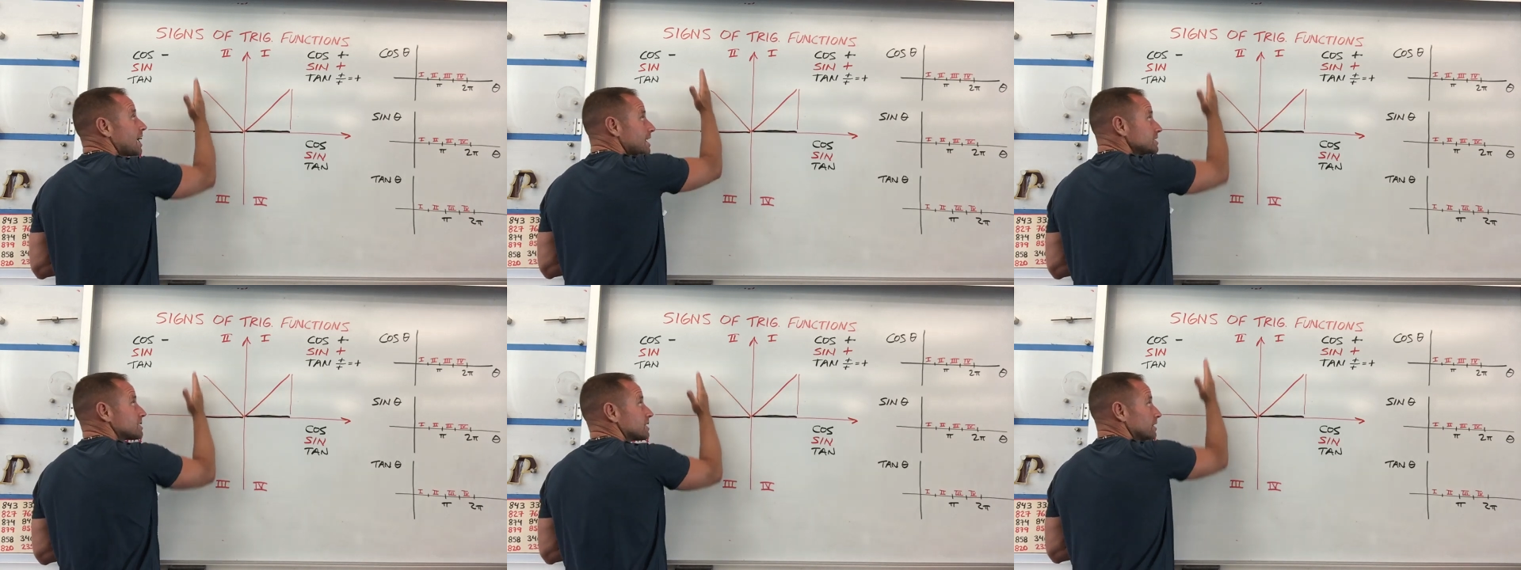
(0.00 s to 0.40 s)

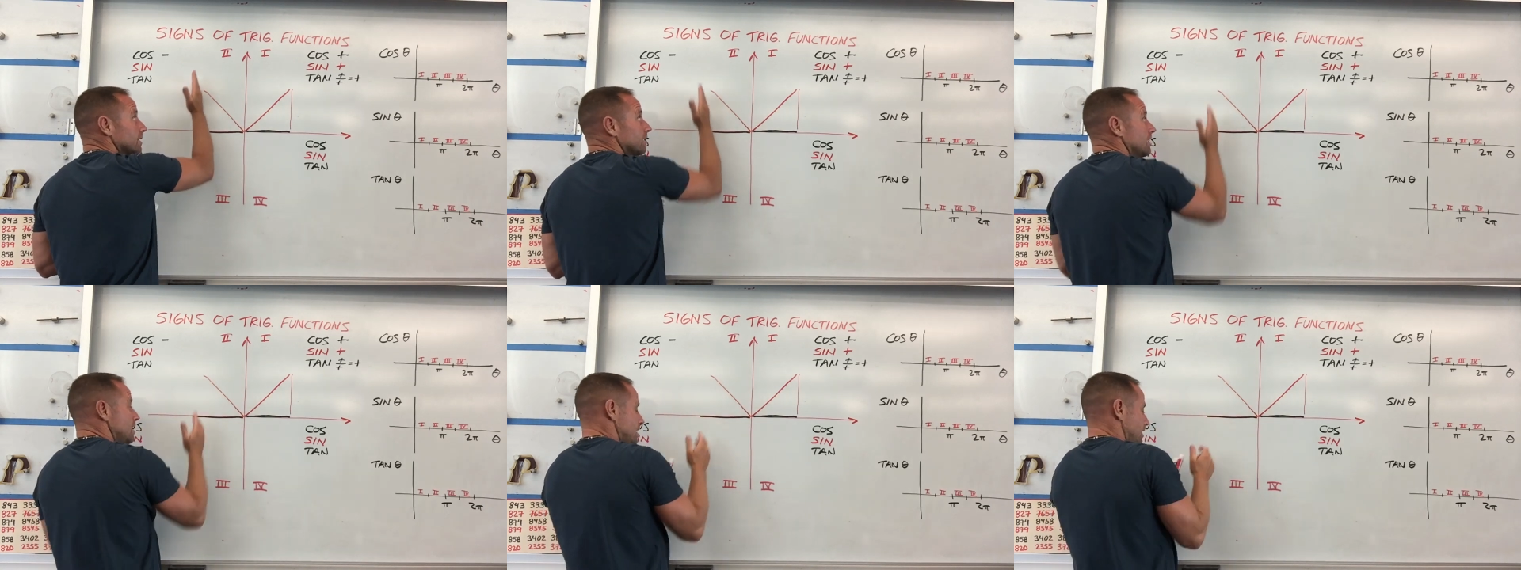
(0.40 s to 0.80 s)
onto
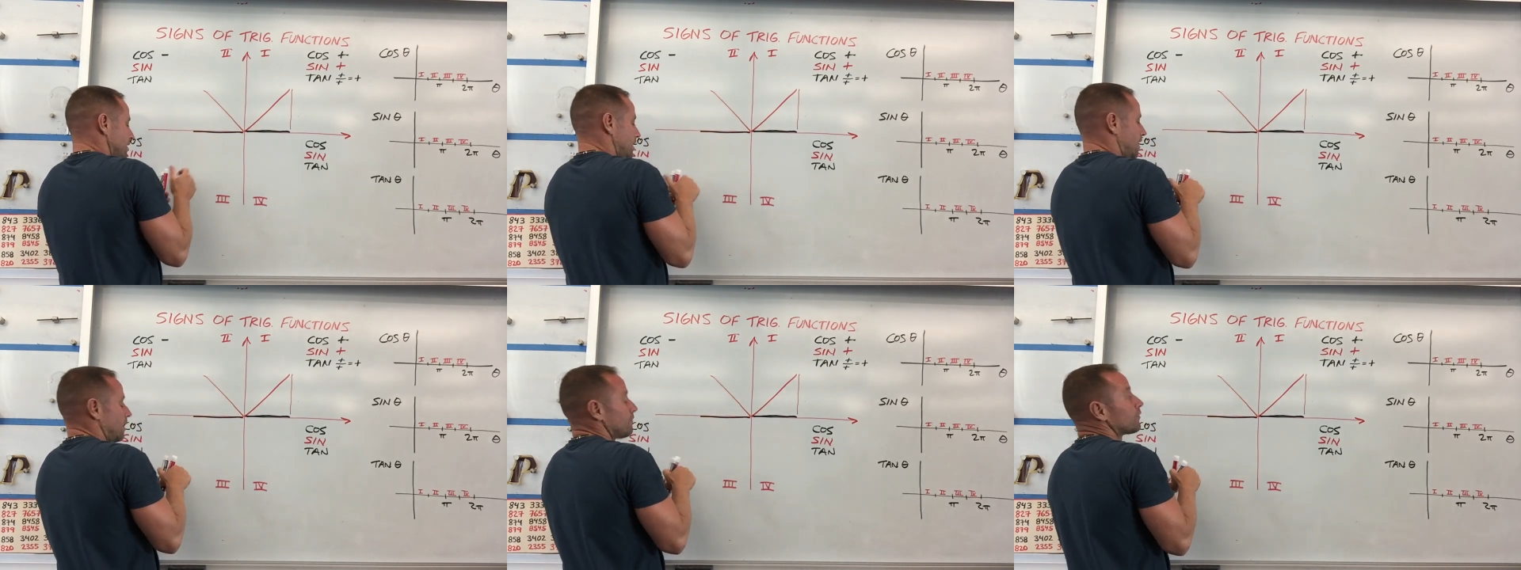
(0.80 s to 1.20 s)
the
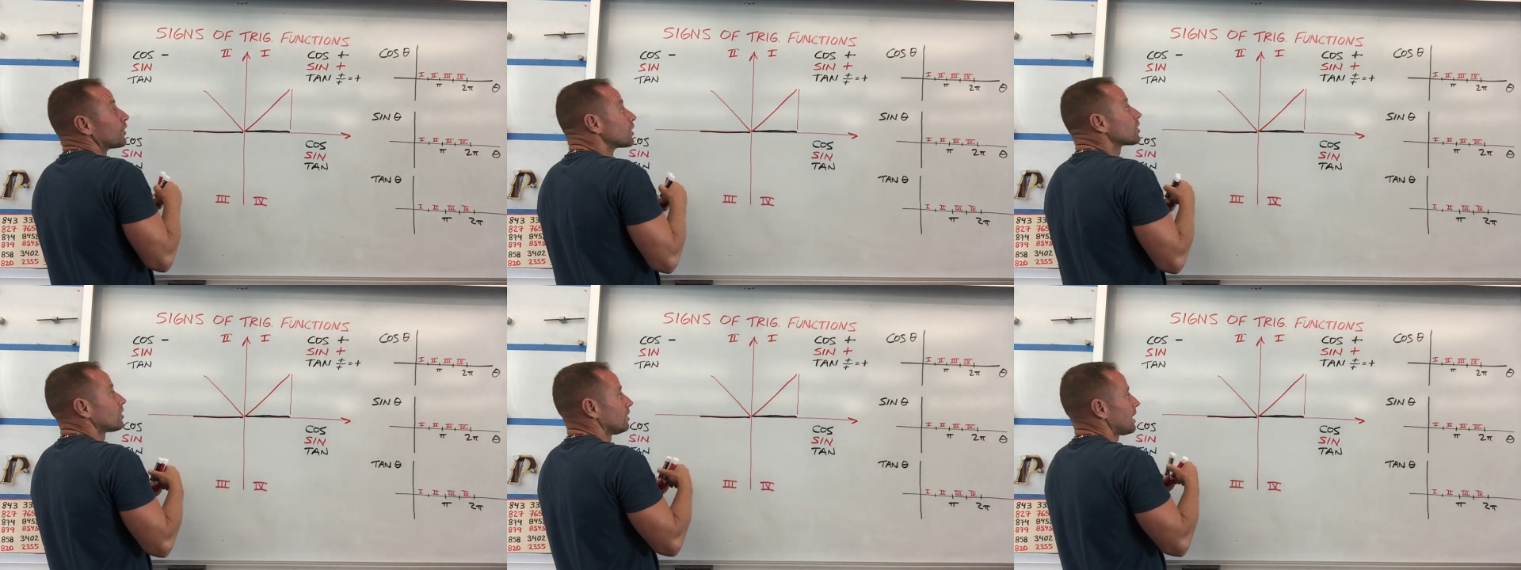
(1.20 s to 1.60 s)
uh,
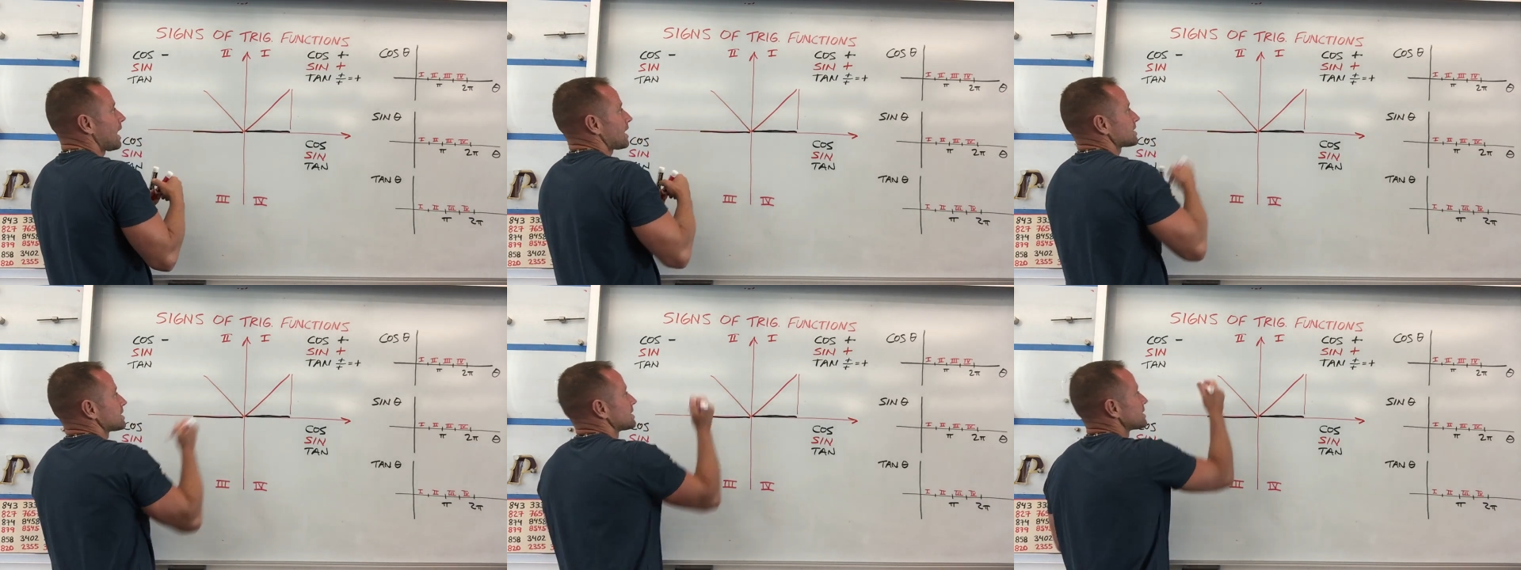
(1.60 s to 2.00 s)
vertical
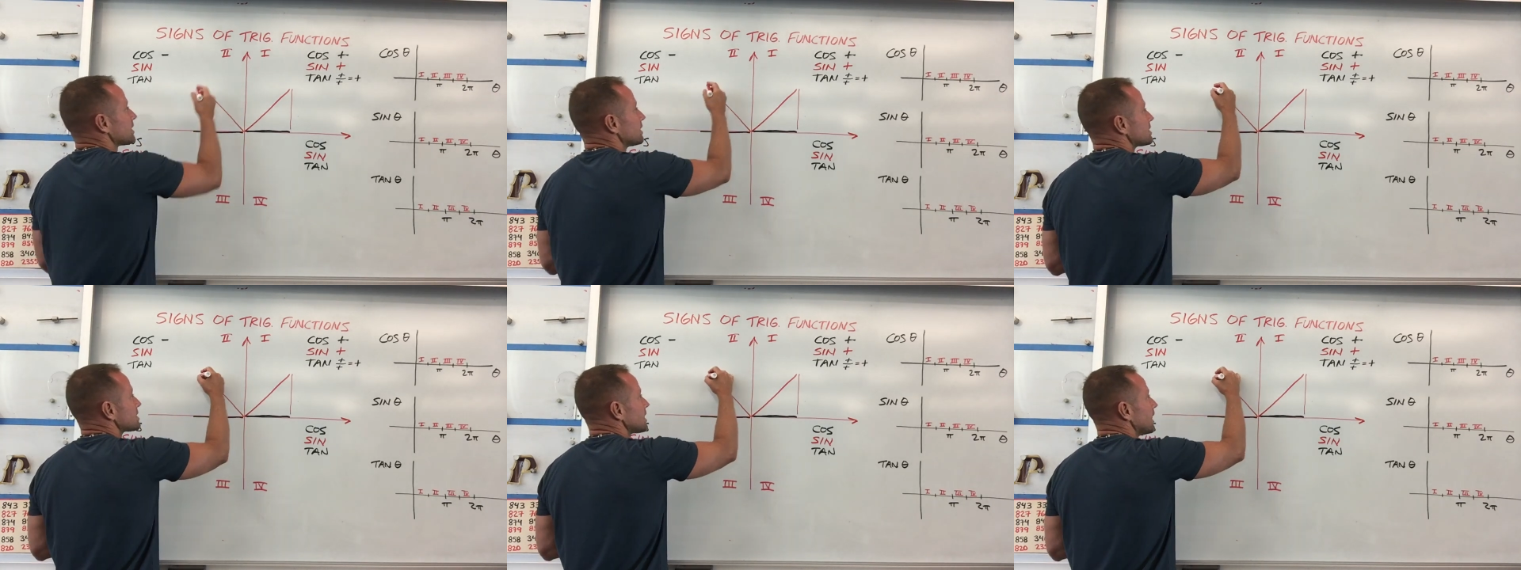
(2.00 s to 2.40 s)
axis, let's